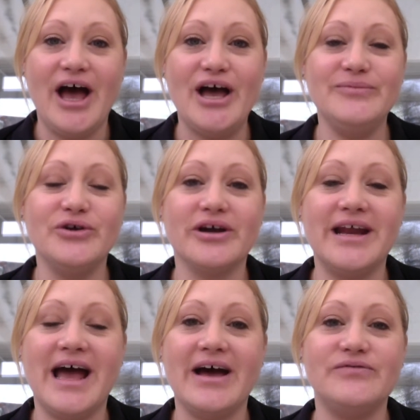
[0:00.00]
Um, you're
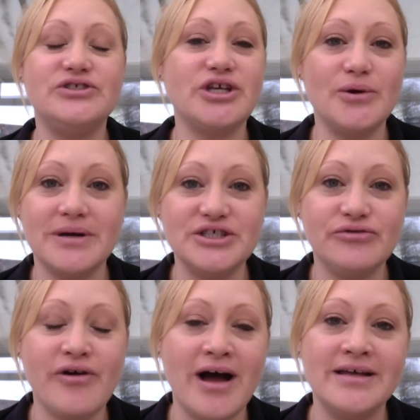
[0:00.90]
going to have so
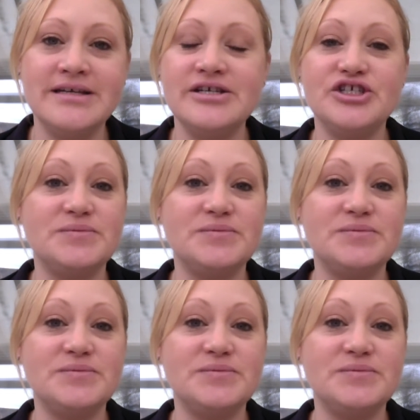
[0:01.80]
much fun.